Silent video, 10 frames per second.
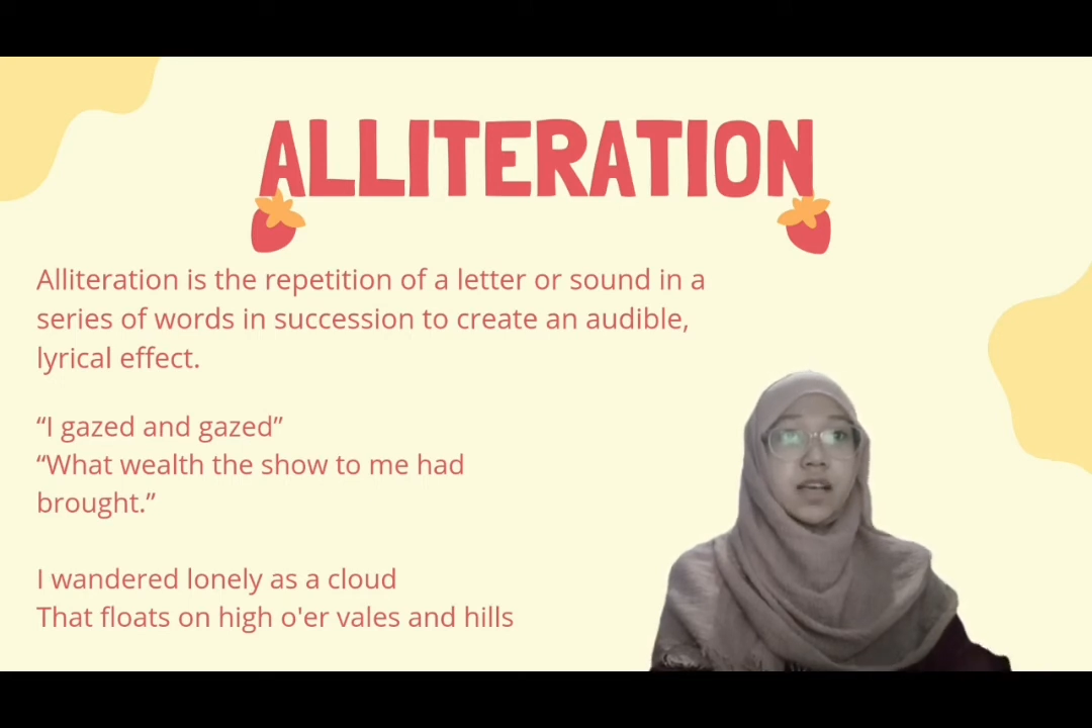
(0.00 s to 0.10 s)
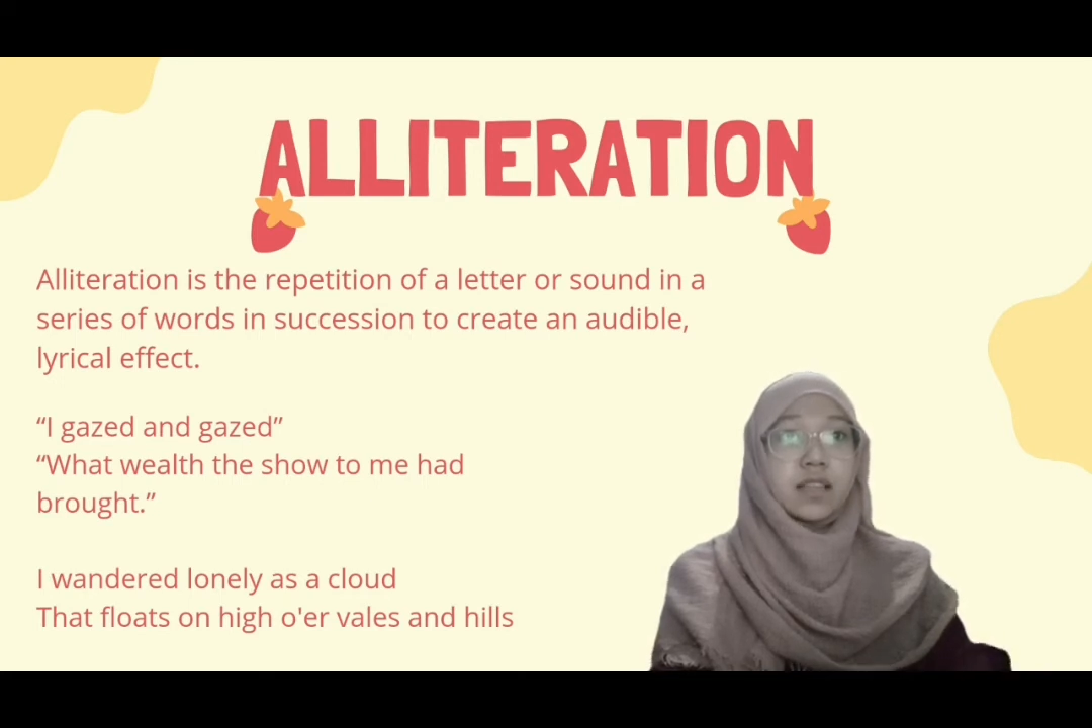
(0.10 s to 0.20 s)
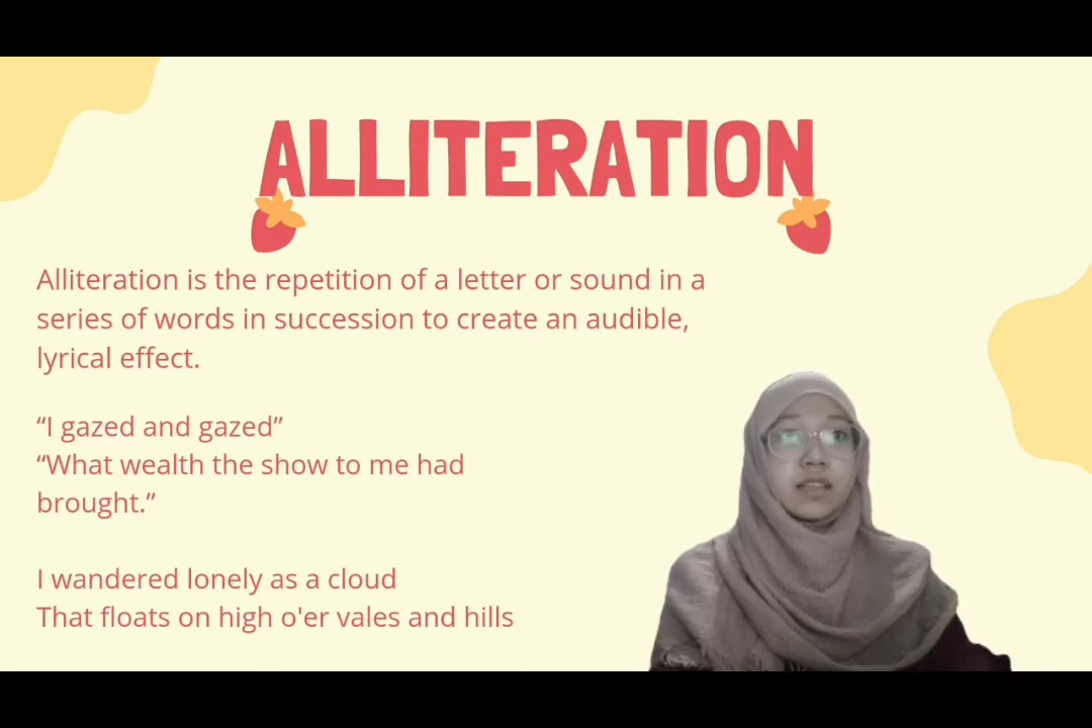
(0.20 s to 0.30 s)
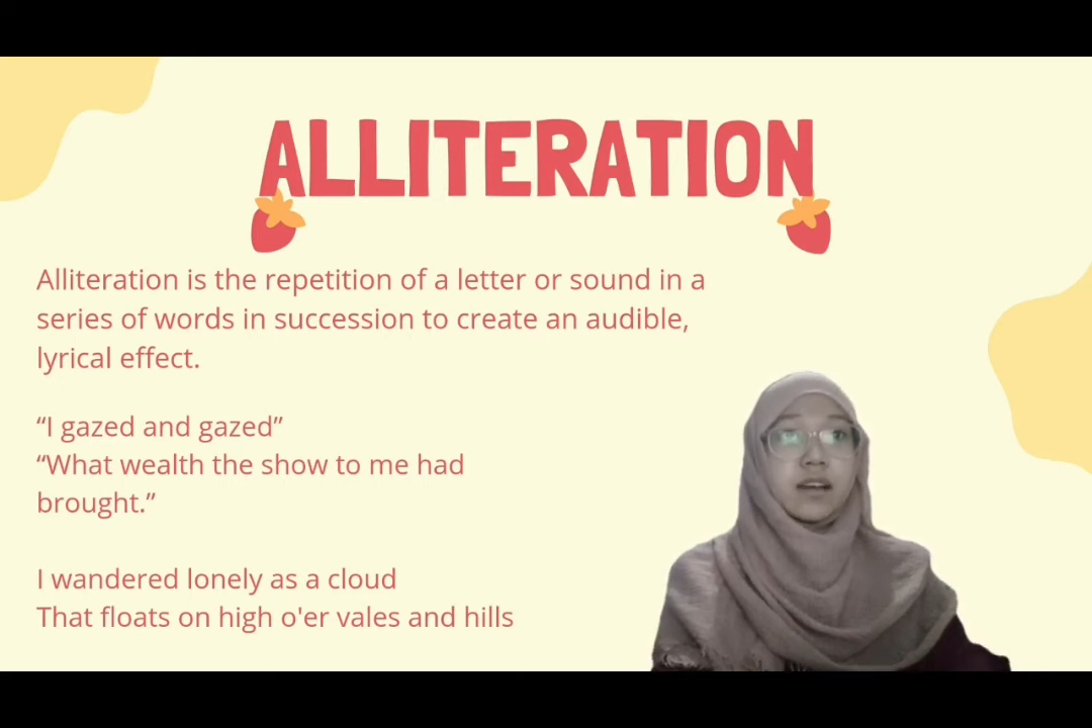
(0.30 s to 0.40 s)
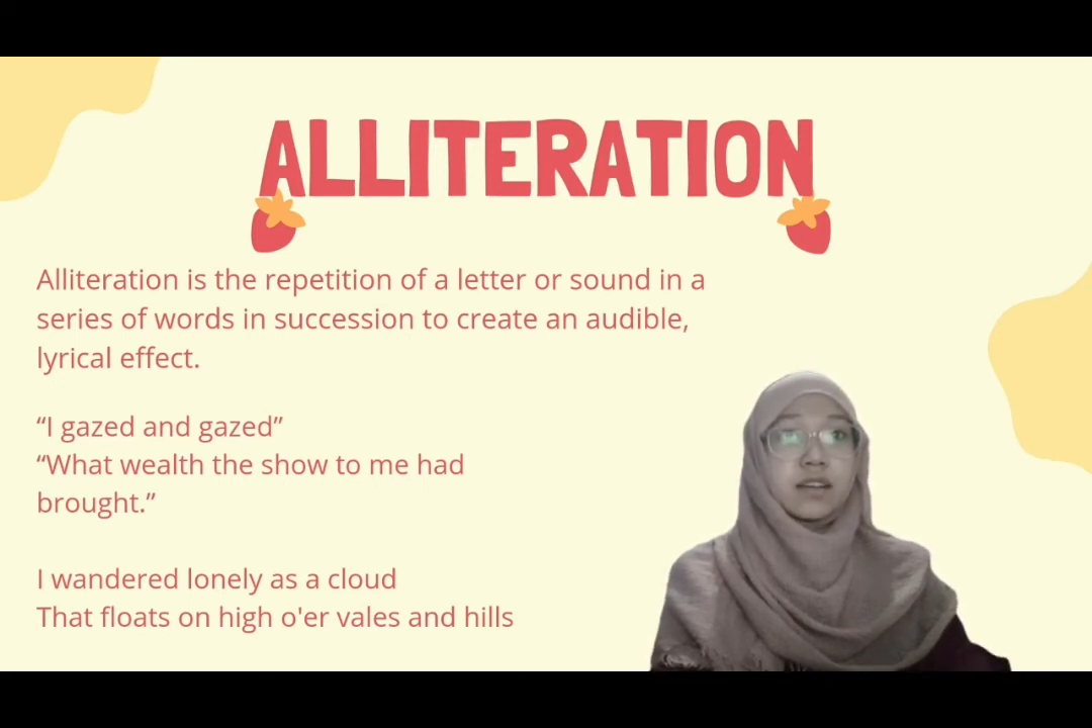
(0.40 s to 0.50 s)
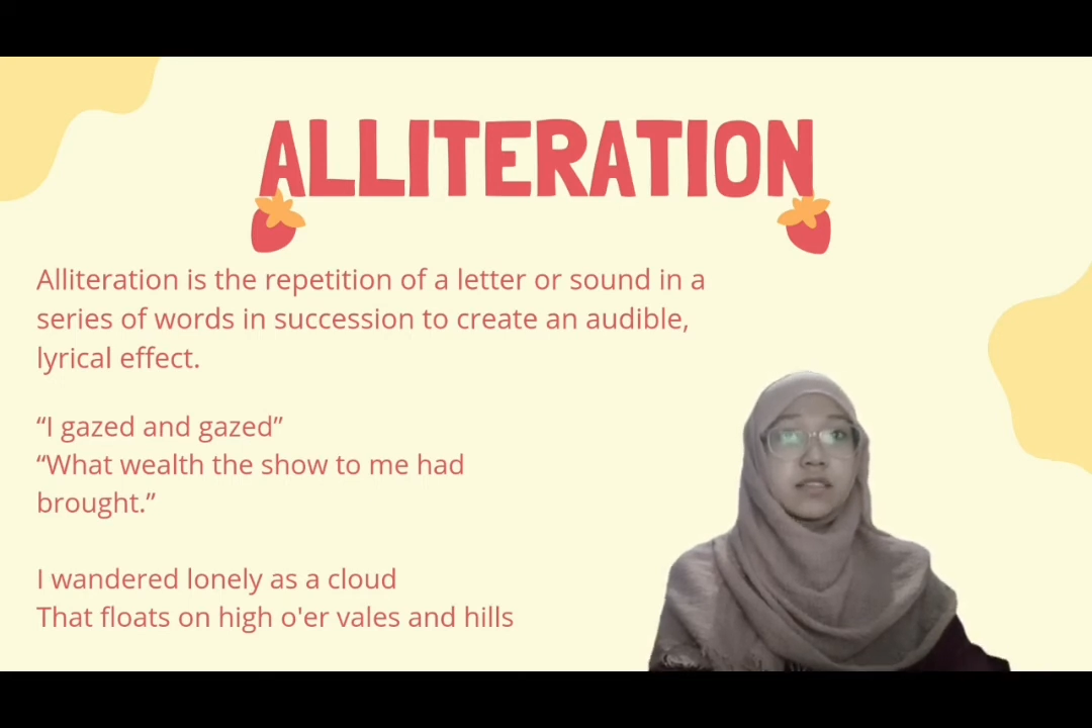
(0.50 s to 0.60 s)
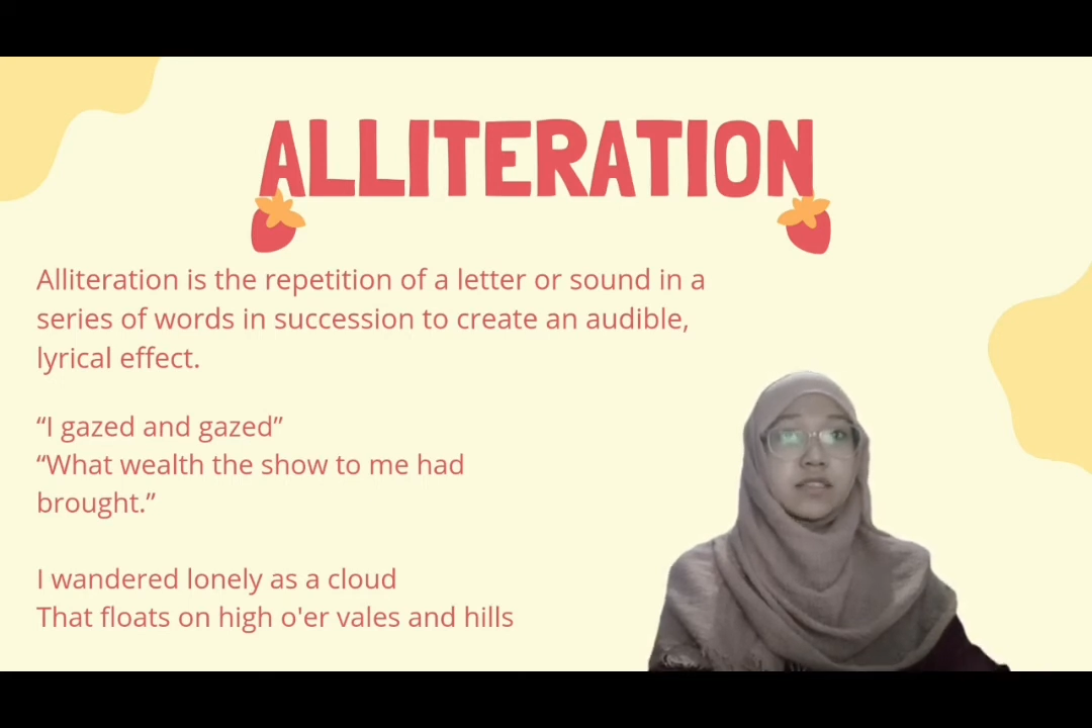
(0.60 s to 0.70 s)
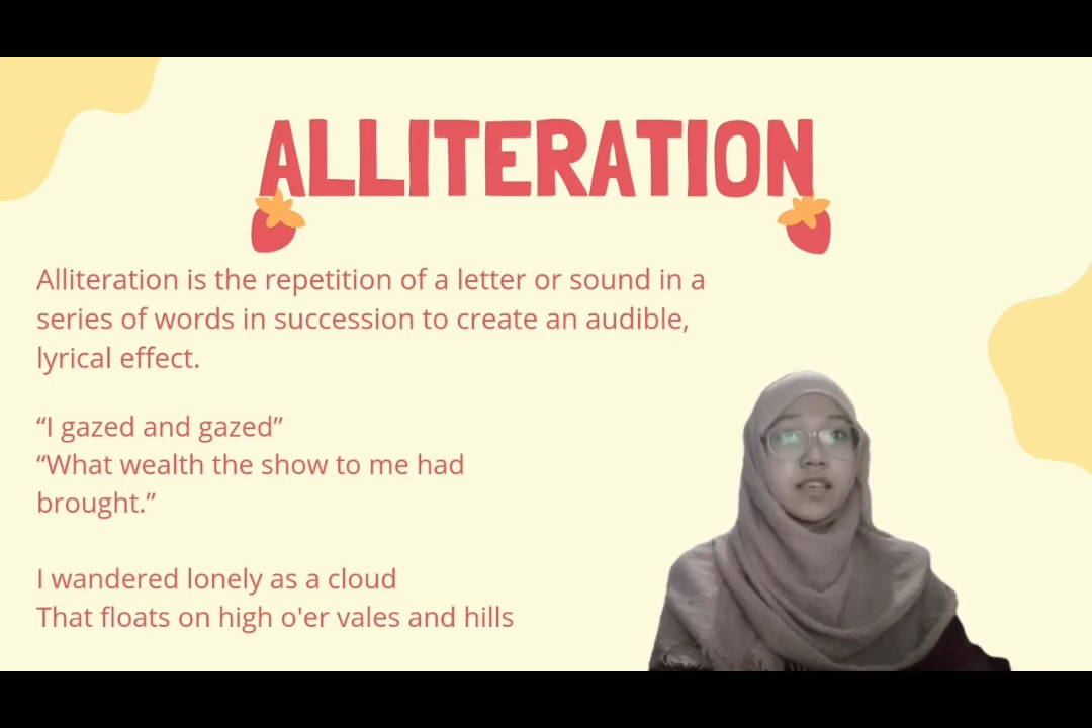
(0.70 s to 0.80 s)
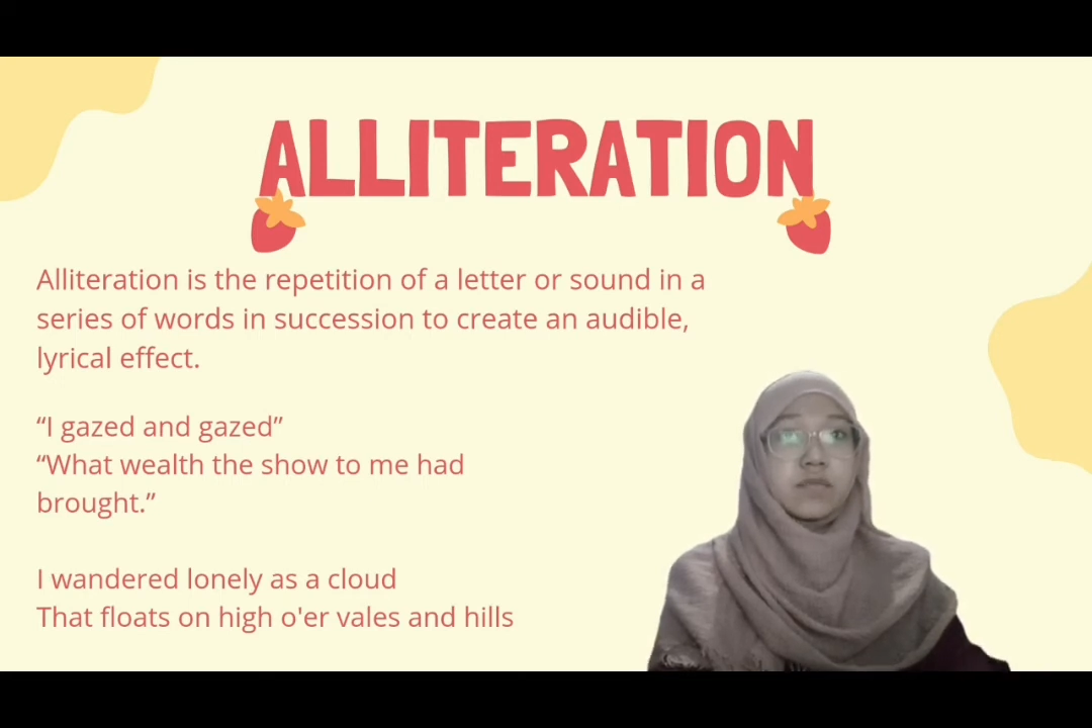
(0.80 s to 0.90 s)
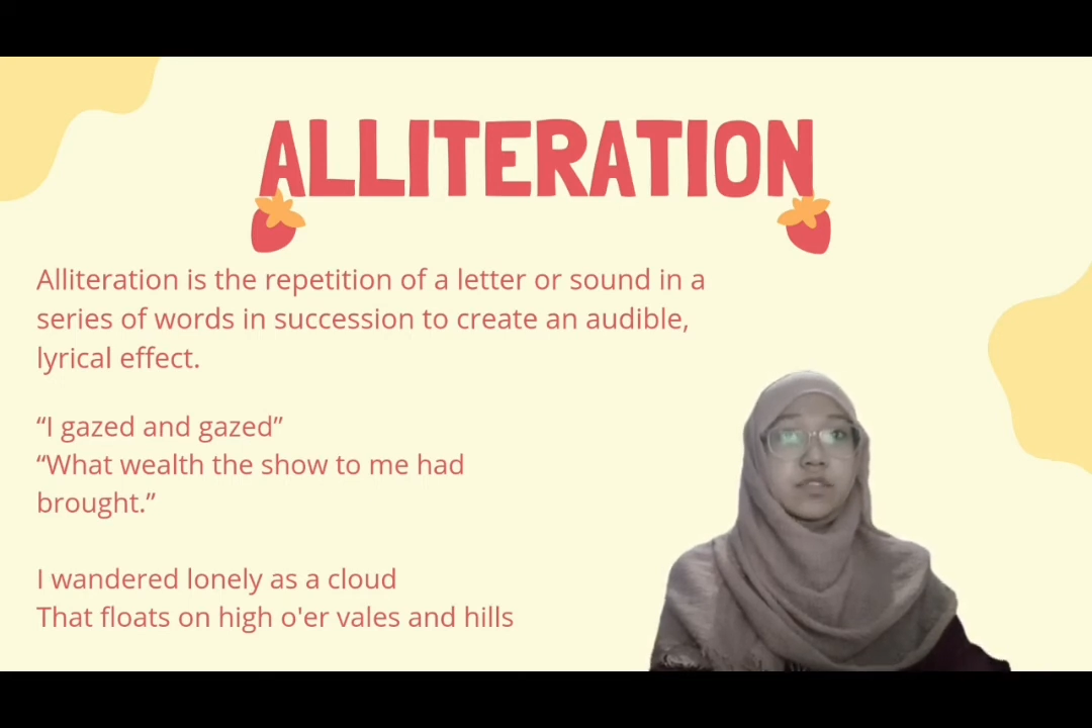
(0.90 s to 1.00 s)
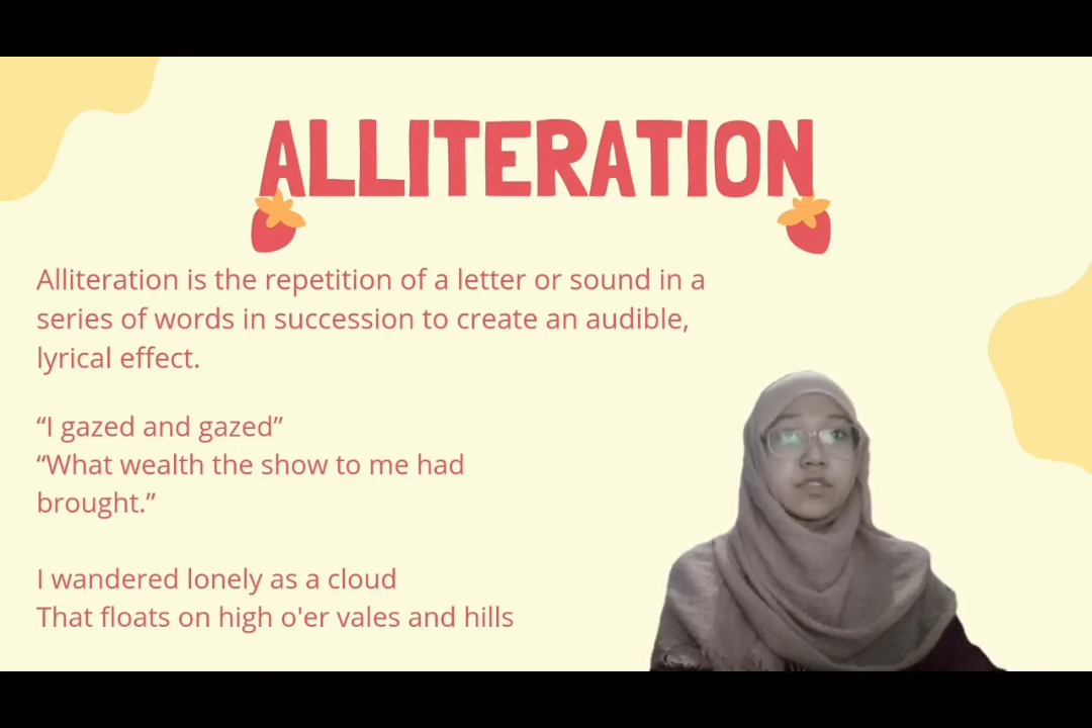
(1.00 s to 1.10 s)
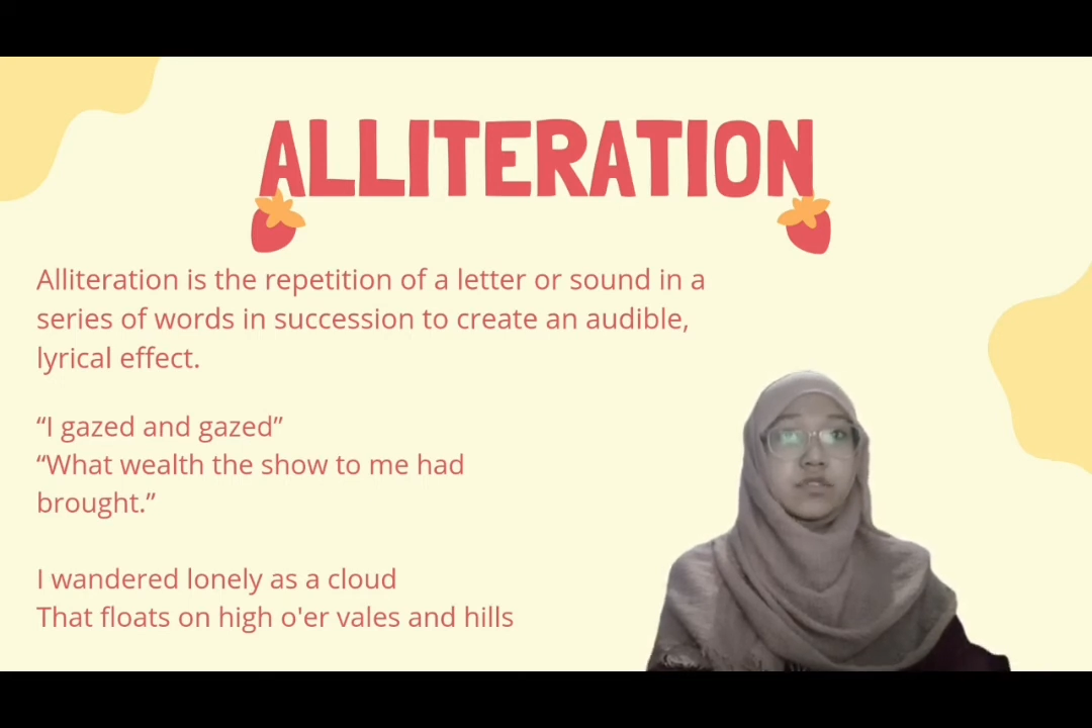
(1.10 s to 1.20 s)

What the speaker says: There seems